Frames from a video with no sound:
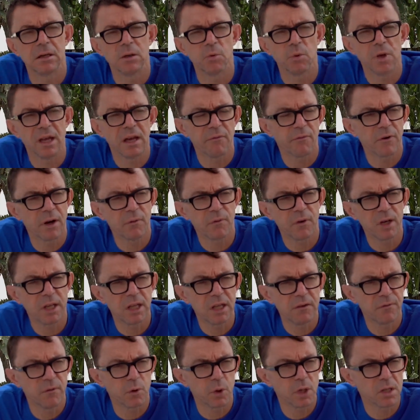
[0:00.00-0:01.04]
We have
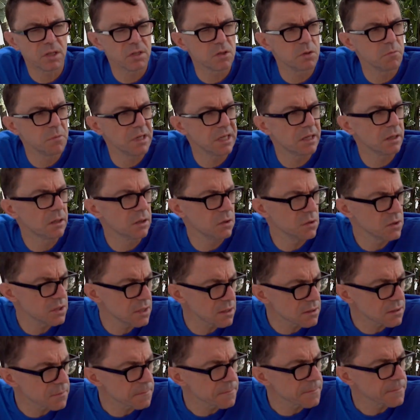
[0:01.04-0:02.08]
roughly 42 million
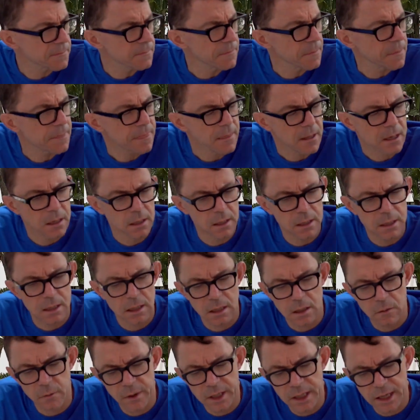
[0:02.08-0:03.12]
users.
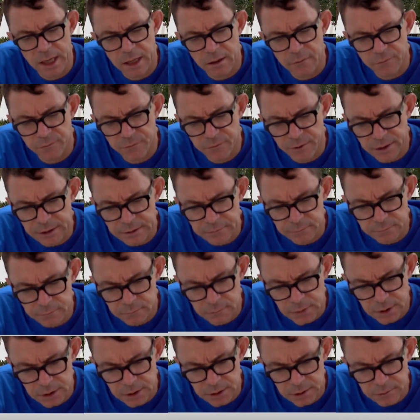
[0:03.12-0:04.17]
We have
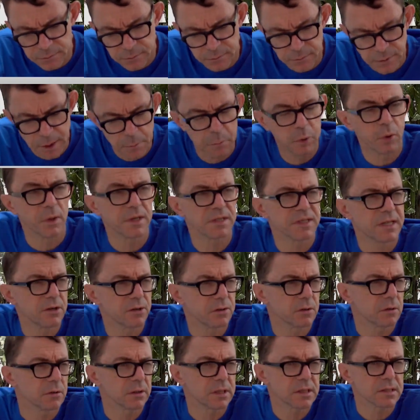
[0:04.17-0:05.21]
Employee Central